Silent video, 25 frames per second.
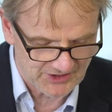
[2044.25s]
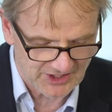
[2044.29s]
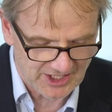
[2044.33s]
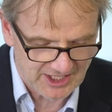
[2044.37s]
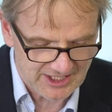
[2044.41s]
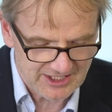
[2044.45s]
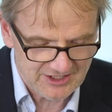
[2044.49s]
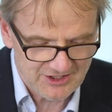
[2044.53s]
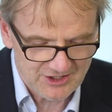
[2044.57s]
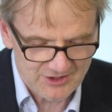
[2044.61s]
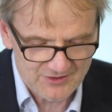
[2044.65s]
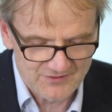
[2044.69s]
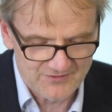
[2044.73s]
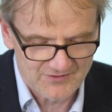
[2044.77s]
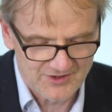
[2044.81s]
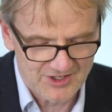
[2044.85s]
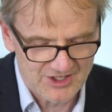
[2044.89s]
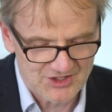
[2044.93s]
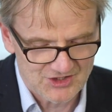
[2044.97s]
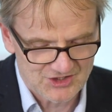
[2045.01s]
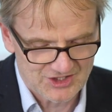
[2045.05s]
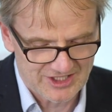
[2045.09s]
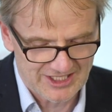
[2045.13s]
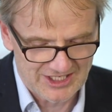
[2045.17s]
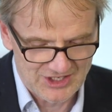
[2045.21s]
I knew
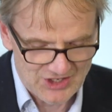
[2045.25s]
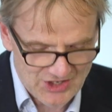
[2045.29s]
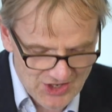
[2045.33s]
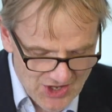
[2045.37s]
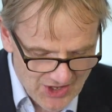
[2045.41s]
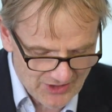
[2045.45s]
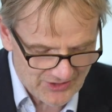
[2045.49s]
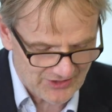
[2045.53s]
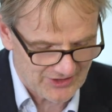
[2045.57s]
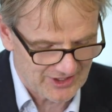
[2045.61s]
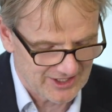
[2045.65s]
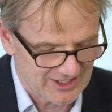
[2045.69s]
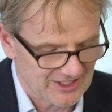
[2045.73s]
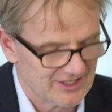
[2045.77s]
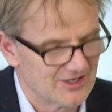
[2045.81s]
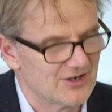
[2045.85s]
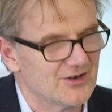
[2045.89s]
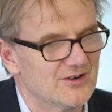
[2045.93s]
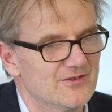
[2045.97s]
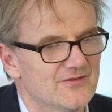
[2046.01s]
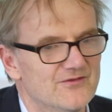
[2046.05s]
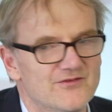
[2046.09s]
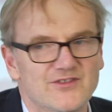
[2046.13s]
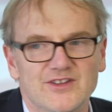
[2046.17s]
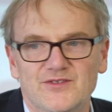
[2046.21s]
virtually nothing
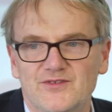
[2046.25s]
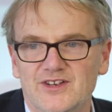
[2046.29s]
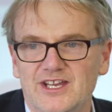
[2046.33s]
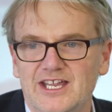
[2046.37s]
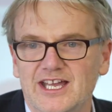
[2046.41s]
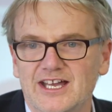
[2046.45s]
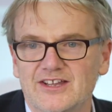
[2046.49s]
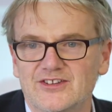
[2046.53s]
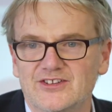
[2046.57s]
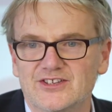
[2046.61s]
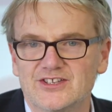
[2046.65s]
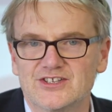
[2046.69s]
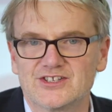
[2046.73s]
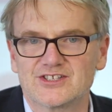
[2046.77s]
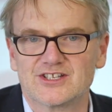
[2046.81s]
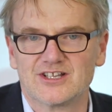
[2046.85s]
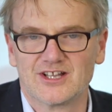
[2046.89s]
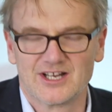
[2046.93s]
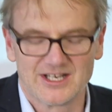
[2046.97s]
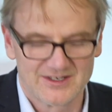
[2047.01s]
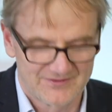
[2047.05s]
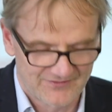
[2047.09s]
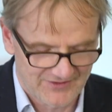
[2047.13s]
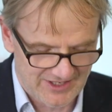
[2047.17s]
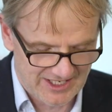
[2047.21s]
of Vivekananda's
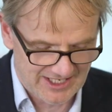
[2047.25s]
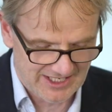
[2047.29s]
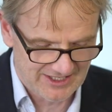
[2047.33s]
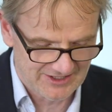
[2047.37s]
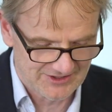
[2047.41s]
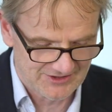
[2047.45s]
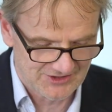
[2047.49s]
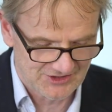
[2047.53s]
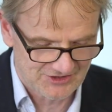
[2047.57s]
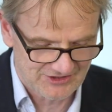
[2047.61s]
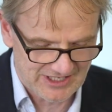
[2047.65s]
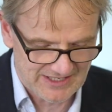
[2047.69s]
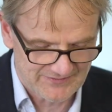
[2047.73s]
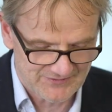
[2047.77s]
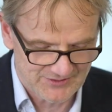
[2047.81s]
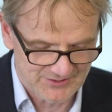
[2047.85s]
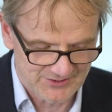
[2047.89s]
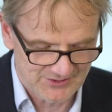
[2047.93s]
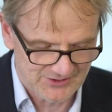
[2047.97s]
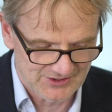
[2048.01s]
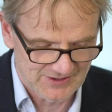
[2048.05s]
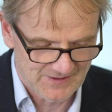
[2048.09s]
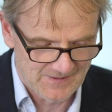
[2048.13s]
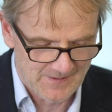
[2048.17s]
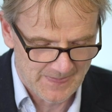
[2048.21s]
life and
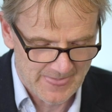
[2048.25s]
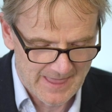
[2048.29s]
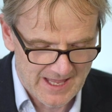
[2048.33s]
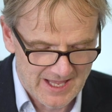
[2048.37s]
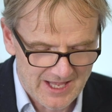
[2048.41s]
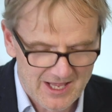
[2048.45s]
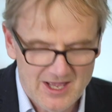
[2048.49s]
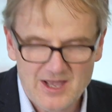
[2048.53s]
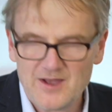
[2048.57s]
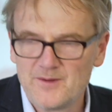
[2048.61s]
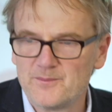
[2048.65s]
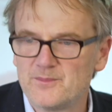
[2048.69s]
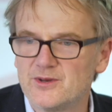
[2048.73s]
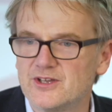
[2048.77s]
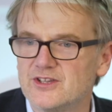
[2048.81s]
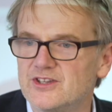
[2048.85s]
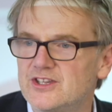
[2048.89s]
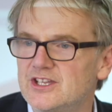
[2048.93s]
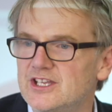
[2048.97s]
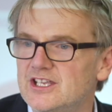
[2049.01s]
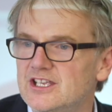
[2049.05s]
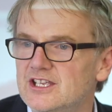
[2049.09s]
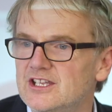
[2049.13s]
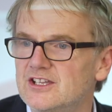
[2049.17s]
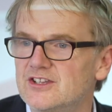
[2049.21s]
travels, but
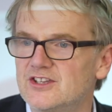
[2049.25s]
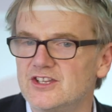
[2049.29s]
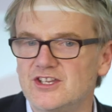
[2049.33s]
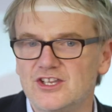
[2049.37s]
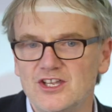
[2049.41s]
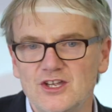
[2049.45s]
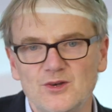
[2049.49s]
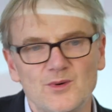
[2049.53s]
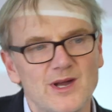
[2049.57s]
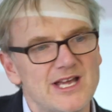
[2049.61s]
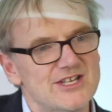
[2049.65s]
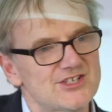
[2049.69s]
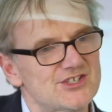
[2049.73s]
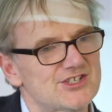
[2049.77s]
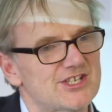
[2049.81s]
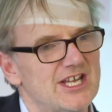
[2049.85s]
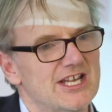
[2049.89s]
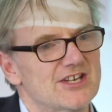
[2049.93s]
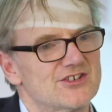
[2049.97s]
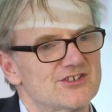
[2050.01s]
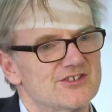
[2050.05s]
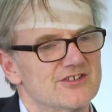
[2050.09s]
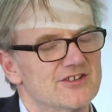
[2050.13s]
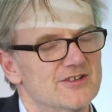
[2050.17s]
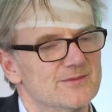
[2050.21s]
the US
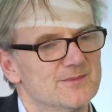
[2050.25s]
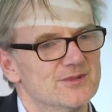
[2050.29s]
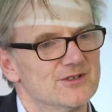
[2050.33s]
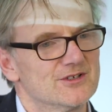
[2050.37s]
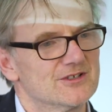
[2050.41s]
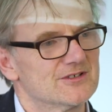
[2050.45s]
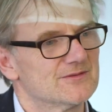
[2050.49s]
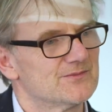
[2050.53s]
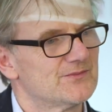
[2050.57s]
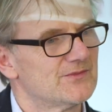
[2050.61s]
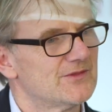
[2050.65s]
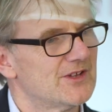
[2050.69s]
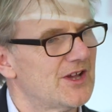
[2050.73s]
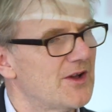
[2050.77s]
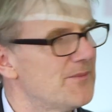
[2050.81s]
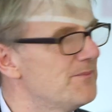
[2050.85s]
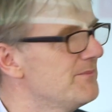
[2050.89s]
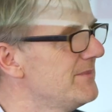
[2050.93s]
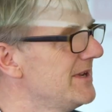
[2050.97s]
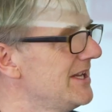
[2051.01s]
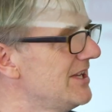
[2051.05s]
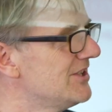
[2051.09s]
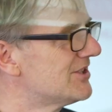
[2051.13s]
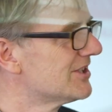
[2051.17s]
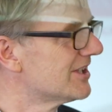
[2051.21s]
section of the book
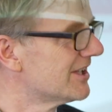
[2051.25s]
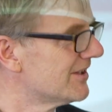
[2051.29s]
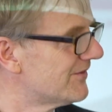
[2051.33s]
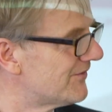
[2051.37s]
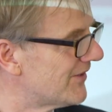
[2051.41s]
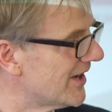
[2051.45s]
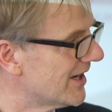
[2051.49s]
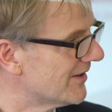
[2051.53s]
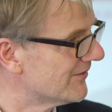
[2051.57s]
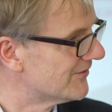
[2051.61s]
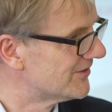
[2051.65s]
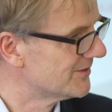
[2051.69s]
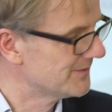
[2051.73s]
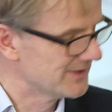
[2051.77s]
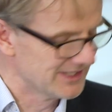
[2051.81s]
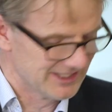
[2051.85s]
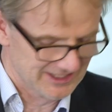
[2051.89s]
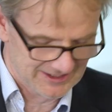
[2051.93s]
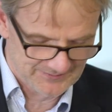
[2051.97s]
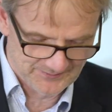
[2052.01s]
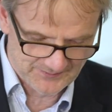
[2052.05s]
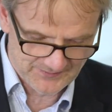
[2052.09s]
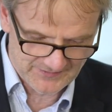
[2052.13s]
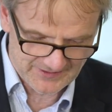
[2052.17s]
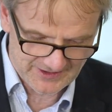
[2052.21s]
immediately felt
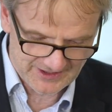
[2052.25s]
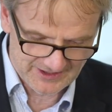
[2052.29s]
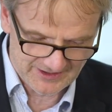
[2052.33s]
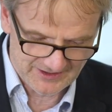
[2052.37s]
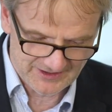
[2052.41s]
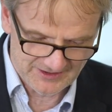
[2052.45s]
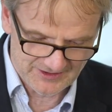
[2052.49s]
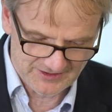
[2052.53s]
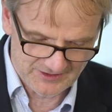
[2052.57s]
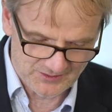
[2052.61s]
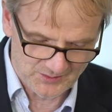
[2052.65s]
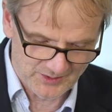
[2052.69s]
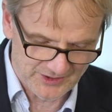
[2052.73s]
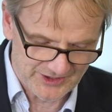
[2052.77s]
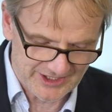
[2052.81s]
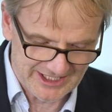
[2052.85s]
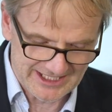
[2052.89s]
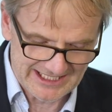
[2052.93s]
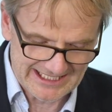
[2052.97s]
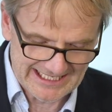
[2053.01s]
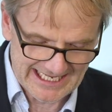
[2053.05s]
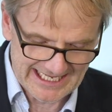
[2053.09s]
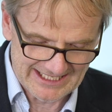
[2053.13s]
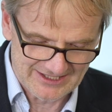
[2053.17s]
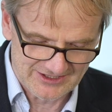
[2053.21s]
familiar, the one that
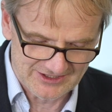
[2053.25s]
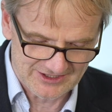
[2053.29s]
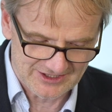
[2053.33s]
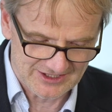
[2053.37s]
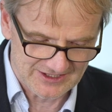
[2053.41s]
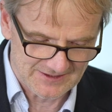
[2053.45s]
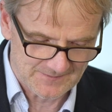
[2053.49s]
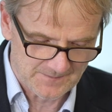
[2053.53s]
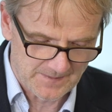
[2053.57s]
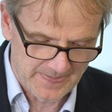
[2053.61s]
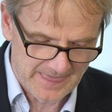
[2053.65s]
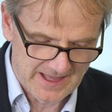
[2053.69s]
he entered.